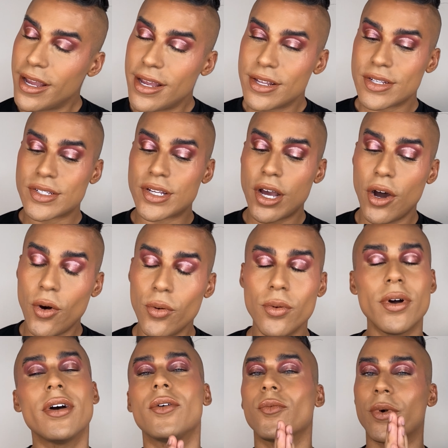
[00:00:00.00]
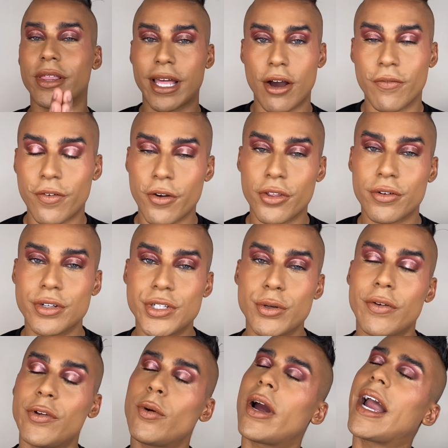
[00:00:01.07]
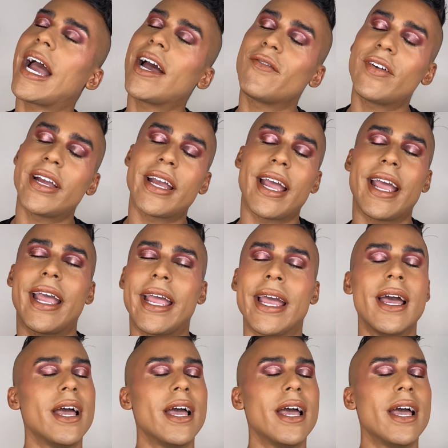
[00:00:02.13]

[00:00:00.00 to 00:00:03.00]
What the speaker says: So, without further ado, if you are having a